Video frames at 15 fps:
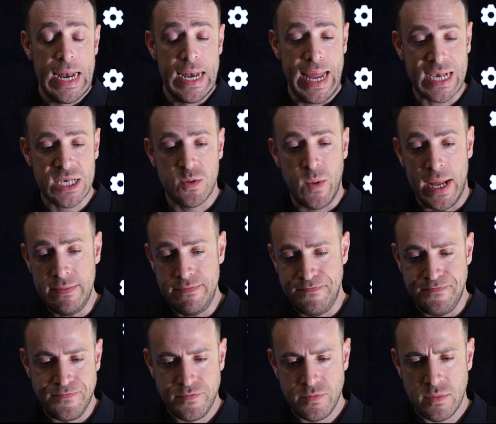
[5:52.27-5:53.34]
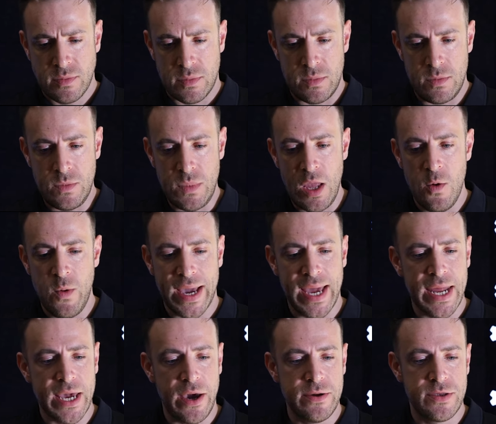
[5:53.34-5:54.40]
Next one, we're
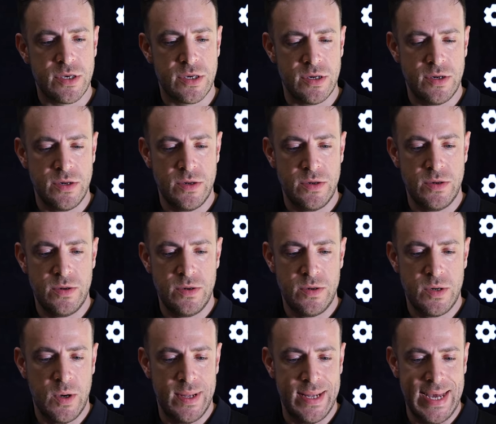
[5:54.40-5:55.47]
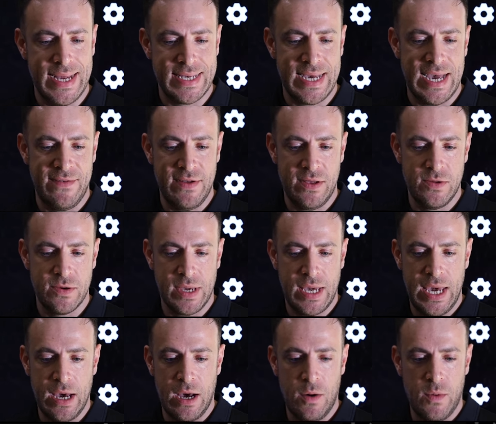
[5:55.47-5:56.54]
going to go to, let's have a look
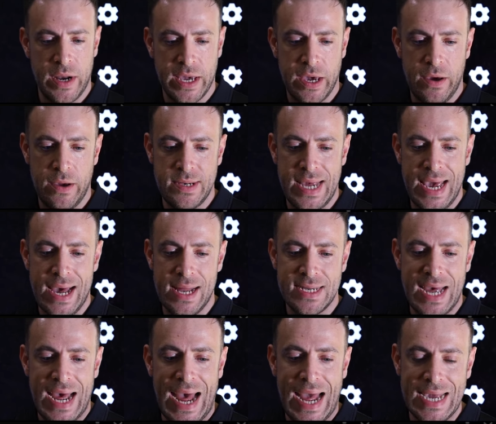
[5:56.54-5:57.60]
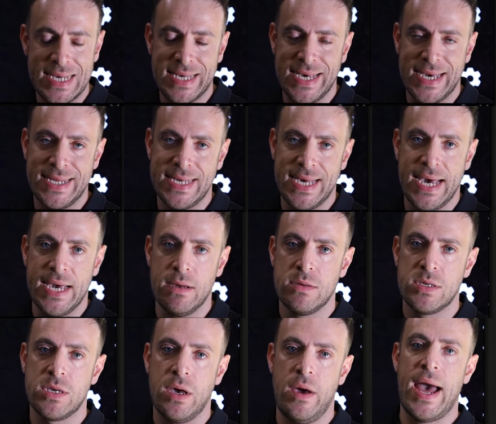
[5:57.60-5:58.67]
here. I want to go down to ACT.
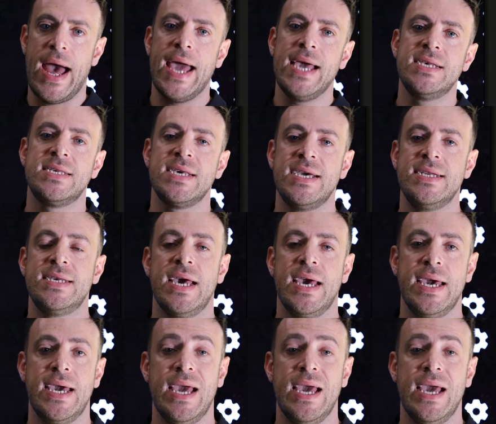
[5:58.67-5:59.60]
So ACT